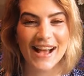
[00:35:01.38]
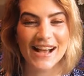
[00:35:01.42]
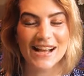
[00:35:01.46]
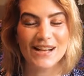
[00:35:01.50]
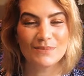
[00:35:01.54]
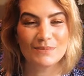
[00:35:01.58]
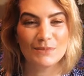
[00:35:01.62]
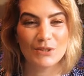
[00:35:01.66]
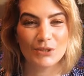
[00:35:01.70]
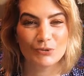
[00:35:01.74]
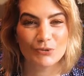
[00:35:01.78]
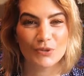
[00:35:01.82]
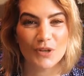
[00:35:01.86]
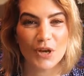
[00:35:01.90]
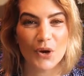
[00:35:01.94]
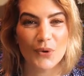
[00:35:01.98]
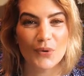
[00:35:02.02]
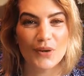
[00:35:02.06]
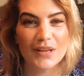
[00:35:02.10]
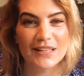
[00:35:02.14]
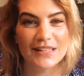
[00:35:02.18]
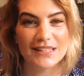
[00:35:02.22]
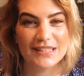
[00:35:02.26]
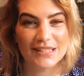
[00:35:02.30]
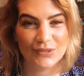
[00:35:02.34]
um, you know
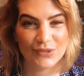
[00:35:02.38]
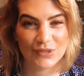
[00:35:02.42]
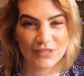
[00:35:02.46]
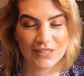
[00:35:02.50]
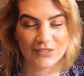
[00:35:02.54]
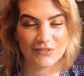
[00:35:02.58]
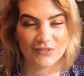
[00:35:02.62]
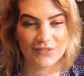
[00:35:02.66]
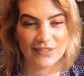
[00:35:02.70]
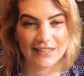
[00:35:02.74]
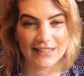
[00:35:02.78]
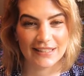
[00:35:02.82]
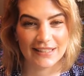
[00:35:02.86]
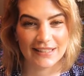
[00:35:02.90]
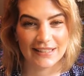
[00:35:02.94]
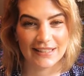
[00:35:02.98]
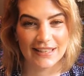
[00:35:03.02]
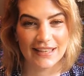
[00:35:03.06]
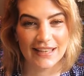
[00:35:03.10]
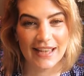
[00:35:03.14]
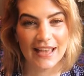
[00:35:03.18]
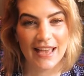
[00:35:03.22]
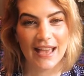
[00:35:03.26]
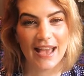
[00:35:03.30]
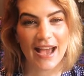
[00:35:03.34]
intuitively.
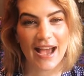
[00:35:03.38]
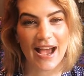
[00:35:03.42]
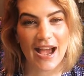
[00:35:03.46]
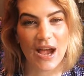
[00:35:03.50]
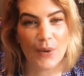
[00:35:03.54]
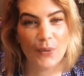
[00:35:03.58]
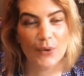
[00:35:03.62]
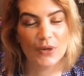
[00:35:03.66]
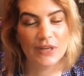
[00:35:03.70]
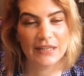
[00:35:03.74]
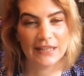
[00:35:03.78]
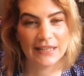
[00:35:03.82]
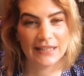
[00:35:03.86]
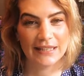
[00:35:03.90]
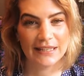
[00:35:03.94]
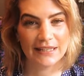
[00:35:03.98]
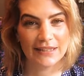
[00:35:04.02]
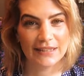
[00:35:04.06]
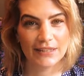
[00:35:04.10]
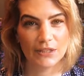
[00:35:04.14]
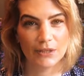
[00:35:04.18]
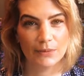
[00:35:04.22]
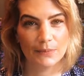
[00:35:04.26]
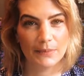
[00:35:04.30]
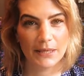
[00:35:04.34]
I would need a
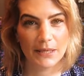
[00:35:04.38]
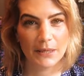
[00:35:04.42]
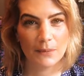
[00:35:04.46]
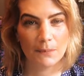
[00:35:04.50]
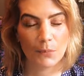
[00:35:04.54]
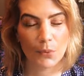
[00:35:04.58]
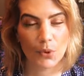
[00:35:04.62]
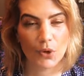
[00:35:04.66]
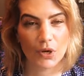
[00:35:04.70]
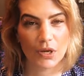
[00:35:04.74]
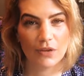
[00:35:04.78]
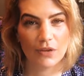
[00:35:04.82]
little bit more